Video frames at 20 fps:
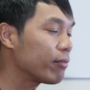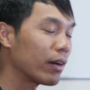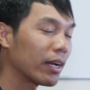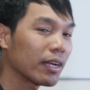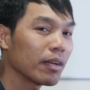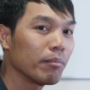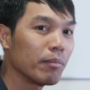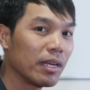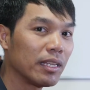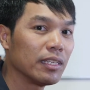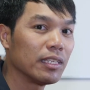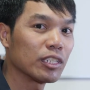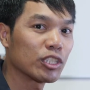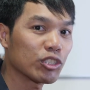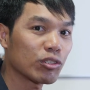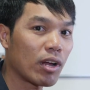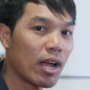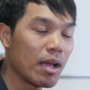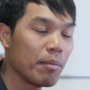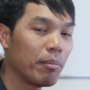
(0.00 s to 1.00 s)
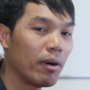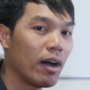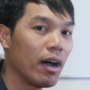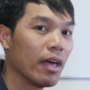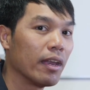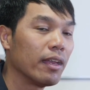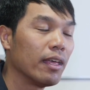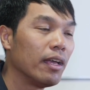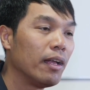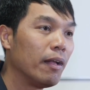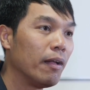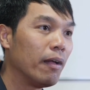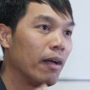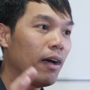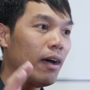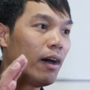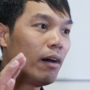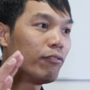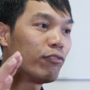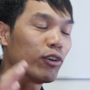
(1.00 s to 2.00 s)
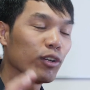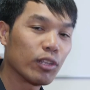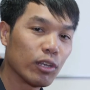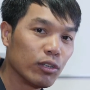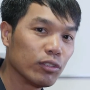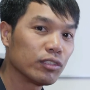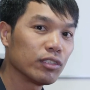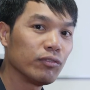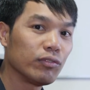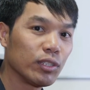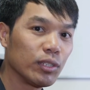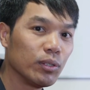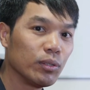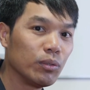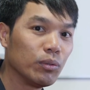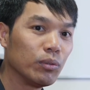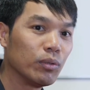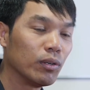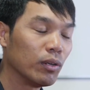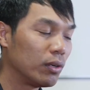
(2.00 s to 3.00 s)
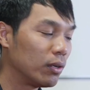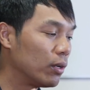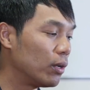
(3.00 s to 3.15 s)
recommend this tripod for those of you